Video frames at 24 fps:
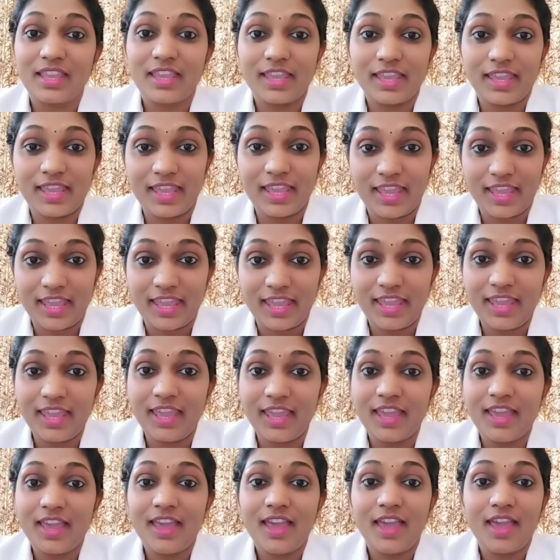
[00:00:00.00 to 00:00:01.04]

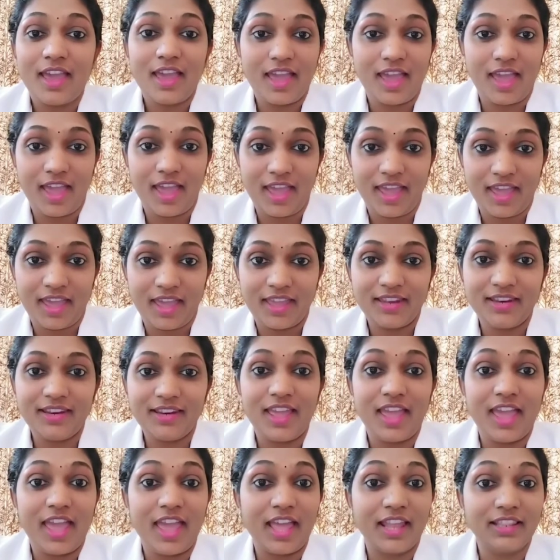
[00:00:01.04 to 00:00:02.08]
A, an
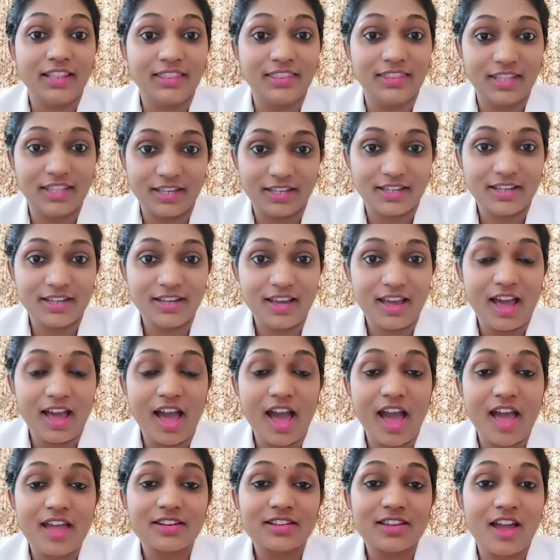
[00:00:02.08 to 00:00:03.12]
and the
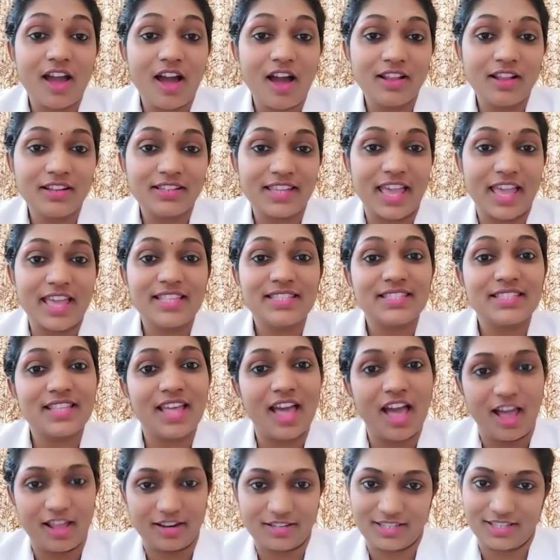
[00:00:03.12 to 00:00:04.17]
are called as
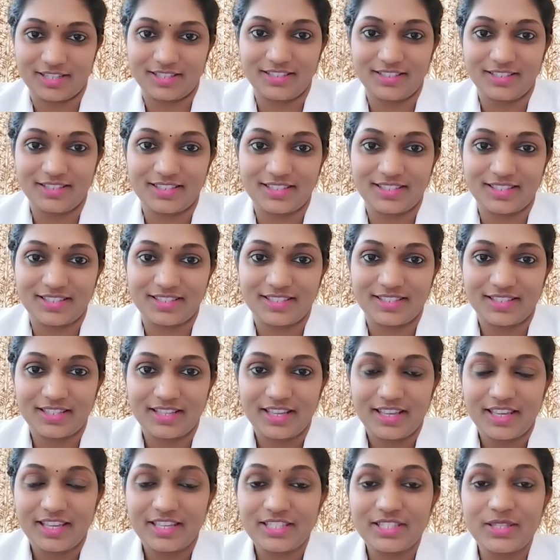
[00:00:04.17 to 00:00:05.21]
articles.
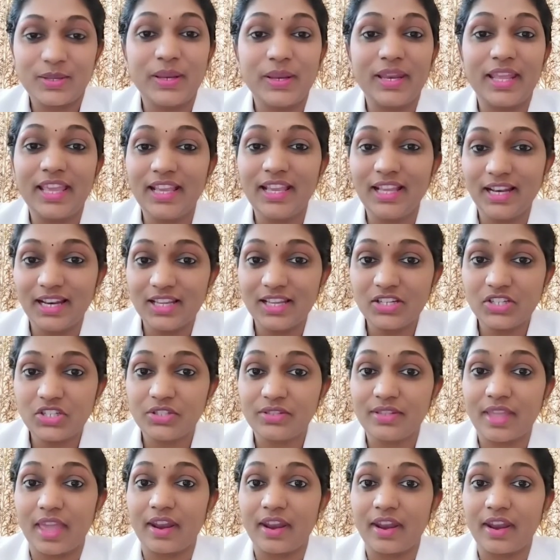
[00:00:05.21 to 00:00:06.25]
So in English,
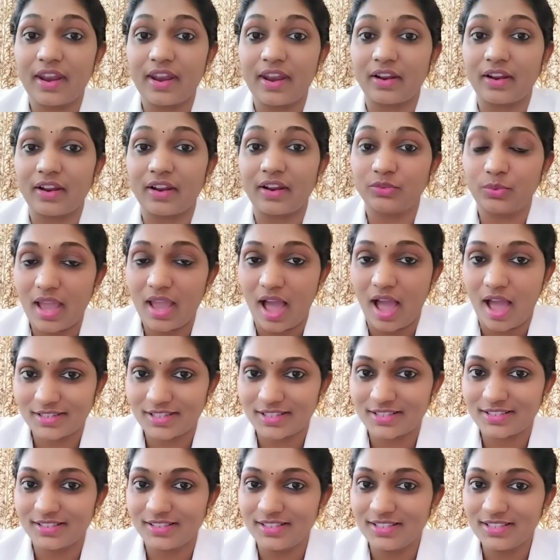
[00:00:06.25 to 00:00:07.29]
there are three
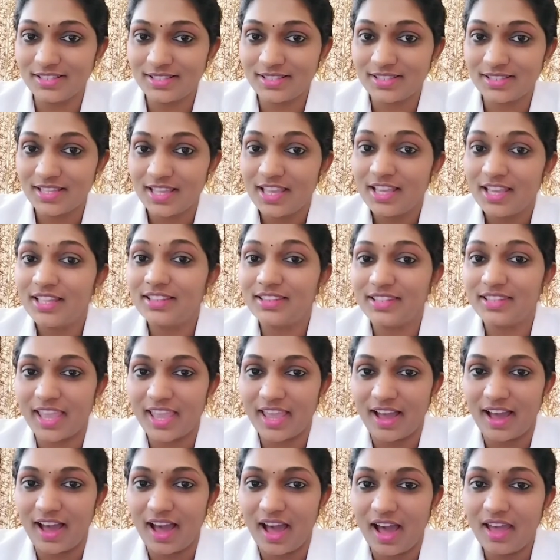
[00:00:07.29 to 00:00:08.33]
articles.
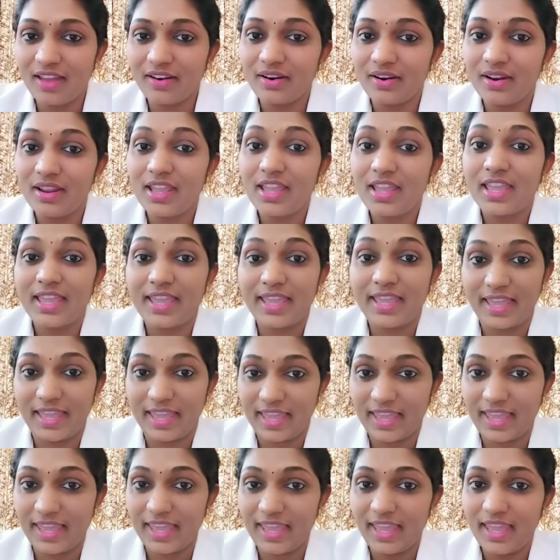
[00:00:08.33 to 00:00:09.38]
They are
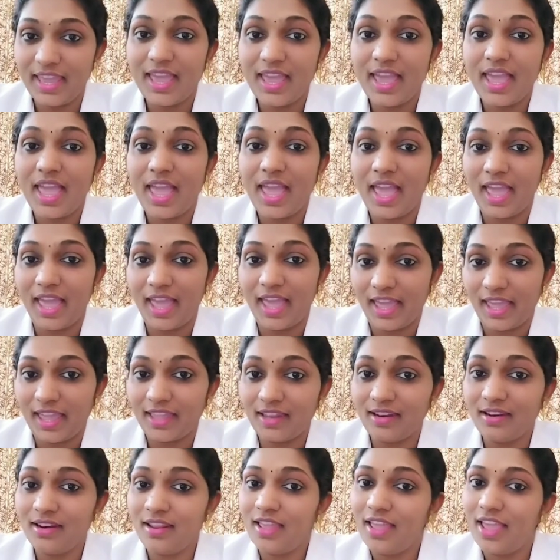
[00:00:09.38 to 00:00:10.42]
a,
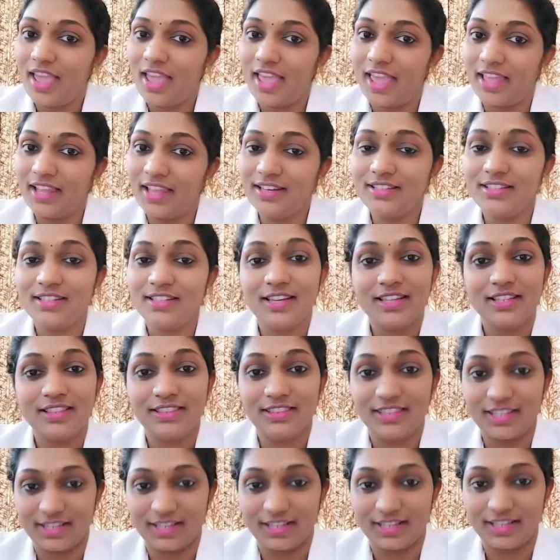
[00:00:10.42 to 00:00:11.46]
an and
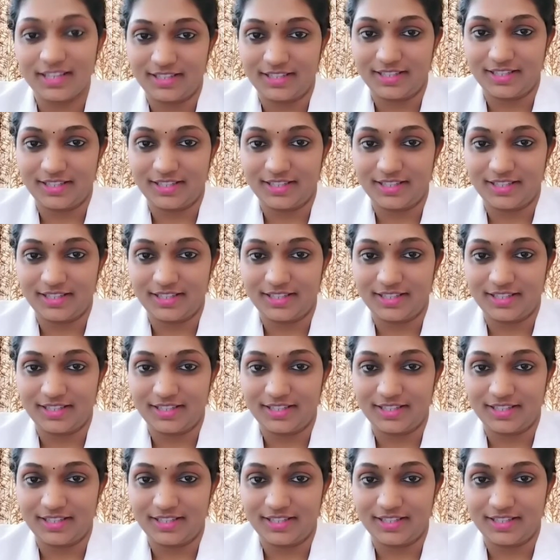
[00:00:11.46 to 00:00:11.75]
the.